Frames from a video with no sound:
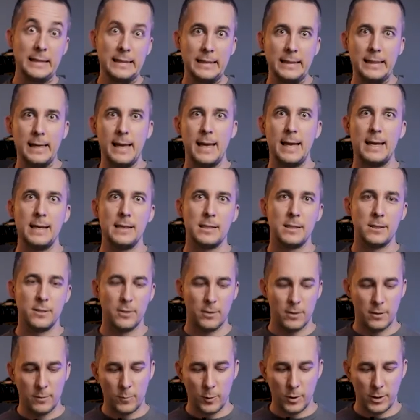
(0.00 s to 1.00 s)
case
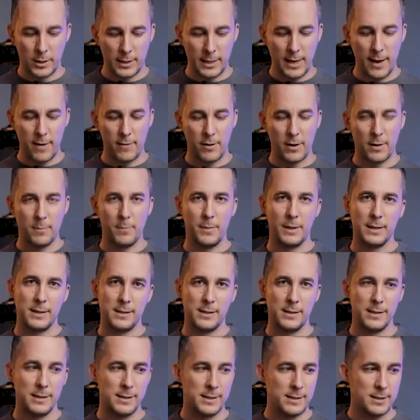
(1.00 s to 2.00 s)
or whatever, but
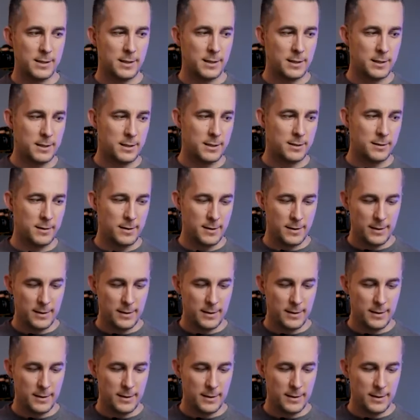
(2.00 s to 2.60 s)
it's not